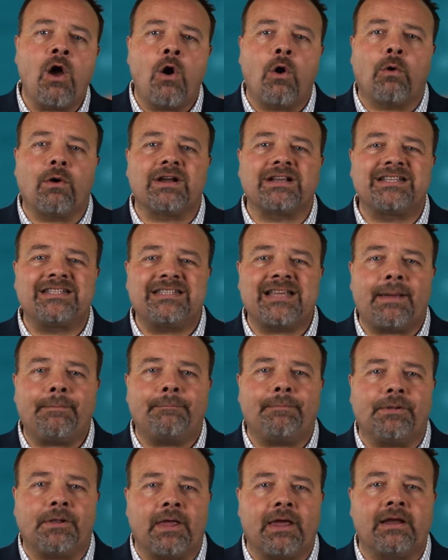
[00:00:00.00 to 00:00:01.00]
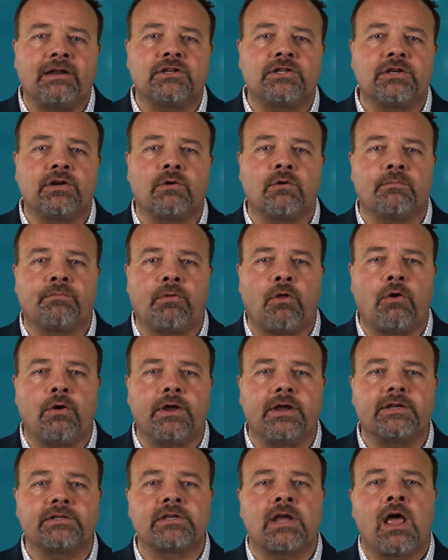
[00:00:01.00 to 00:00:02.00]
or a SEP plan to your
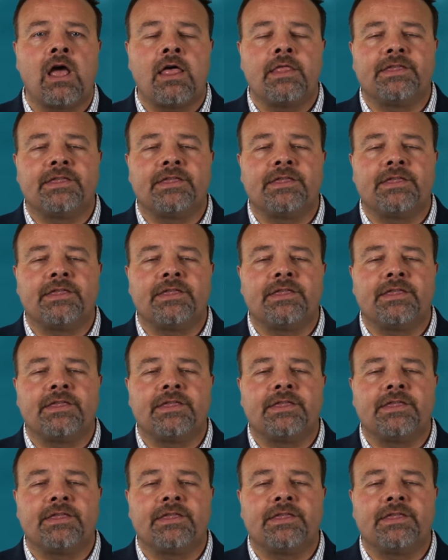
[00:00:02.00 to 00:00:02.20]
employees,